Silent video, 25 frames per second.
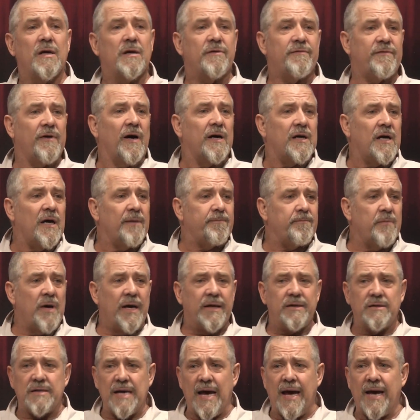fuck up my
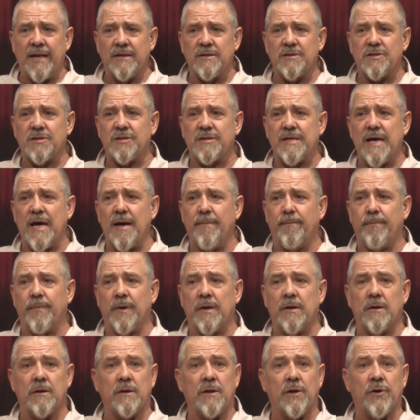dance step,
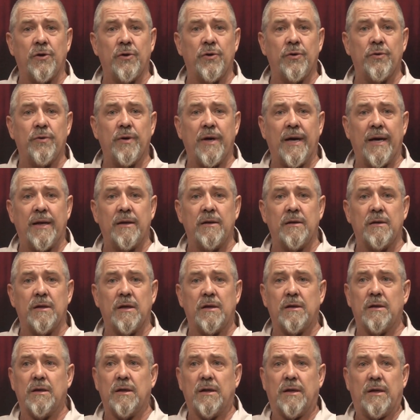and and that
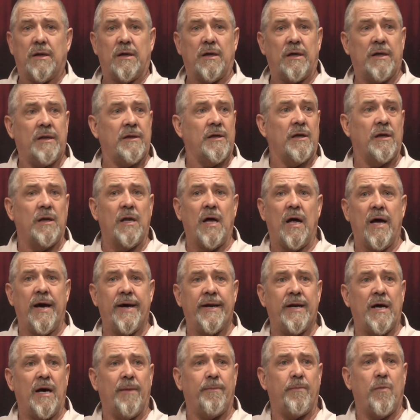in the
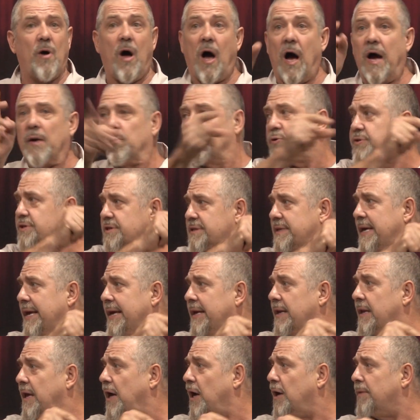lineup I will
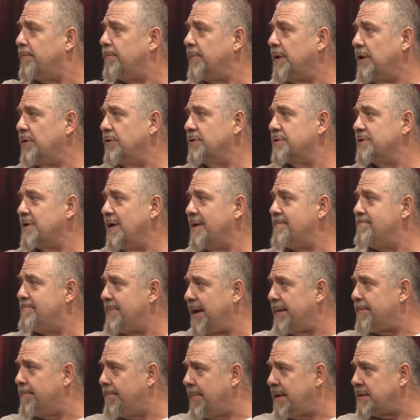stand out because I
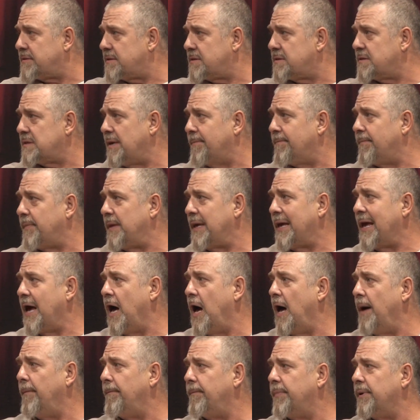messed something
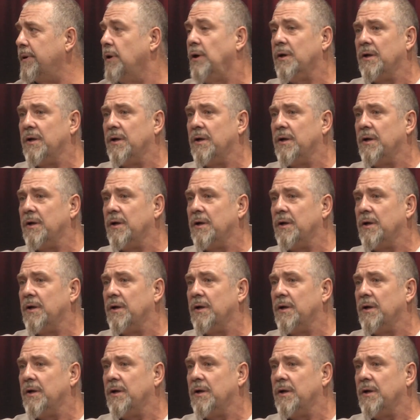up,